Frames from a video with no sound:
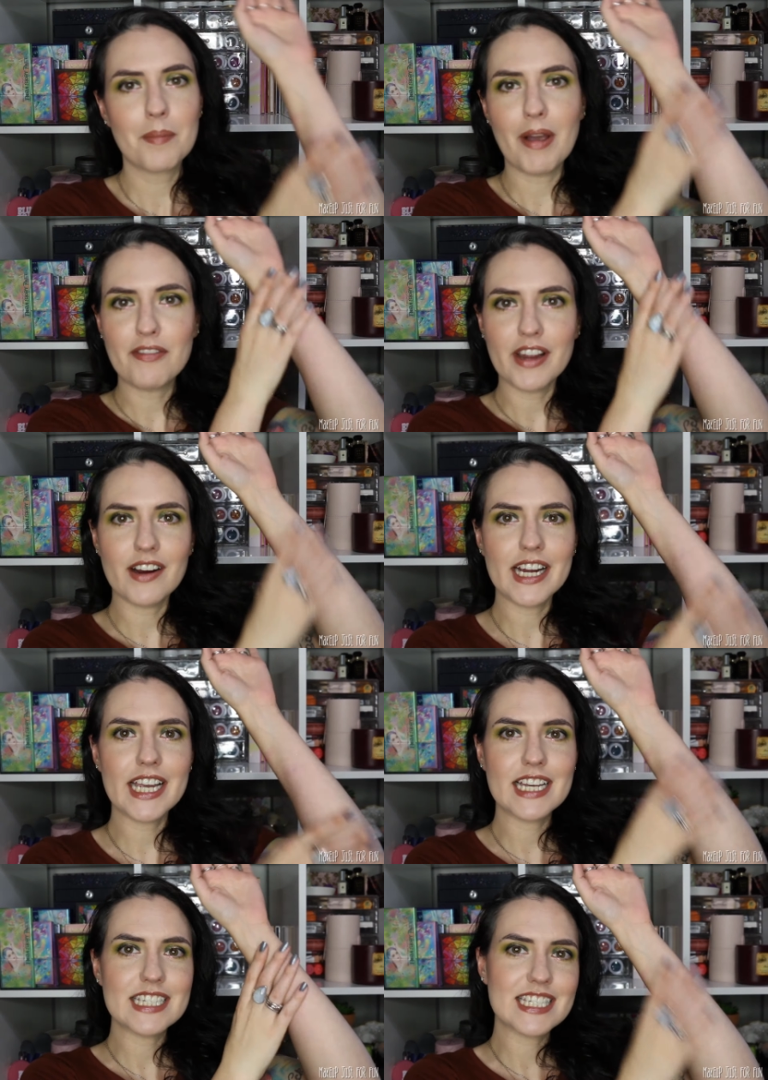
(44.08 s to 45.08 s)
My
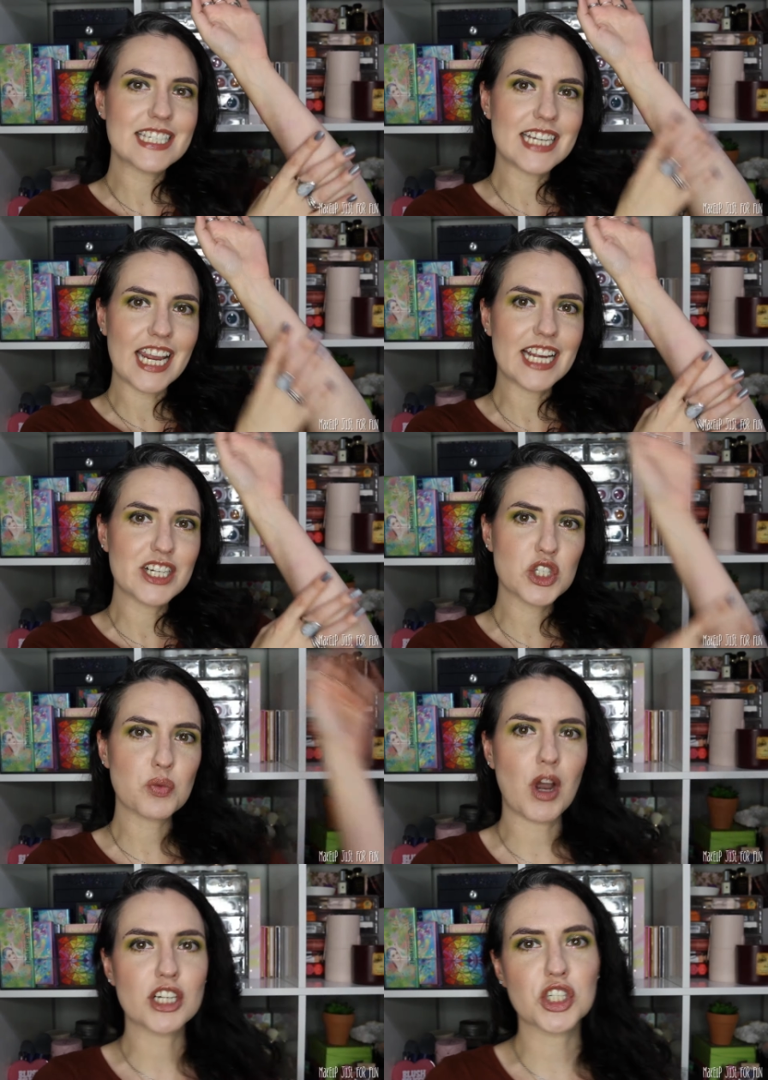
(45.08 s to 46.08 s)
very stained
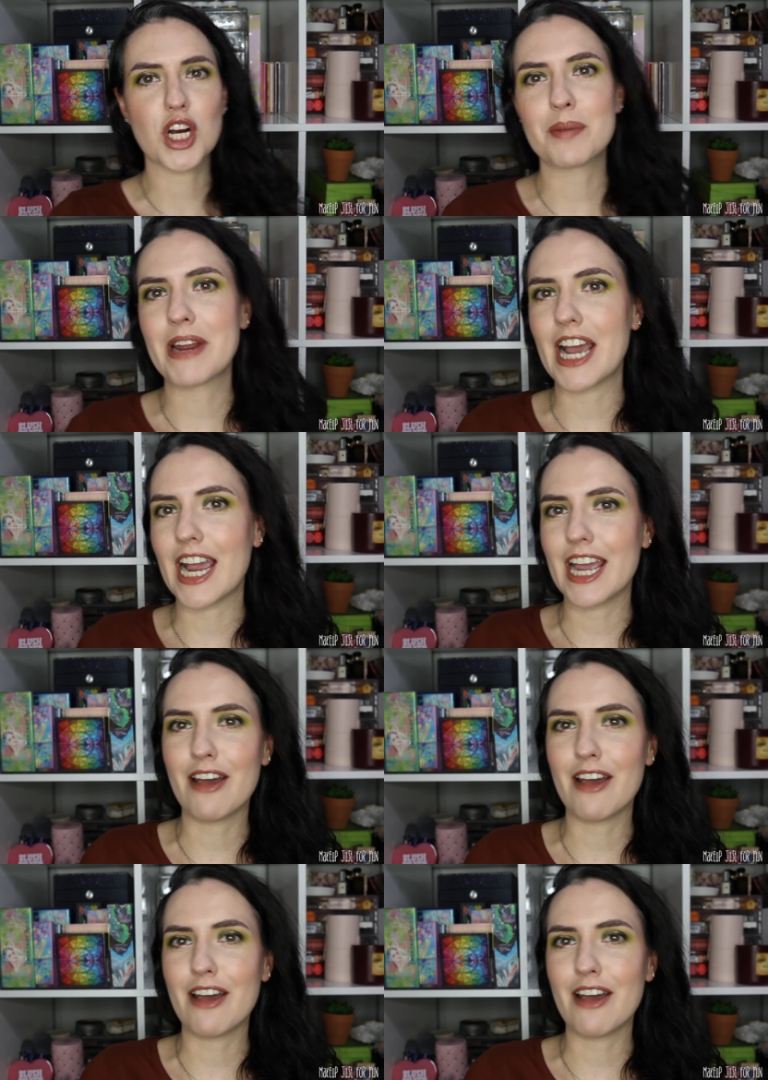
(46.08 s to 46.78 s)
swatch arm and I